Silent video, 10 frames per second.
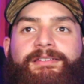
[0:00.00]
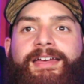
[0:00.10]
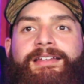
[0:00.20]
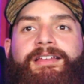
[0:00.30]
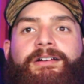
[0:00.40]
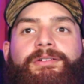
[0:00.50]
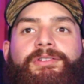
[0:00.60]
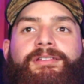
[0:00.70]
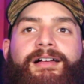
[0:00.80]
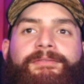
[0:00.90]
like
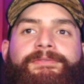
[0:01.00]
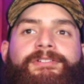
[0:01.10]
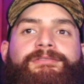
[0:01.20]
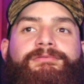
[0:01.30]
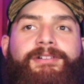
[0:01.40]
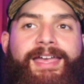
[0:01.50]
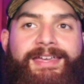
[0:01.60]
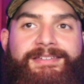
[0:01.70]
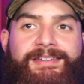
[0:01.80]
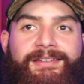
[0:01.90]
Knuckles' love for
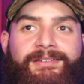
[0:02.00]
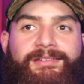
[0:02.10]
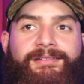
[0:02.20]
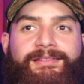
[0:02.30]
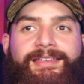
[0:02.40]
raisins.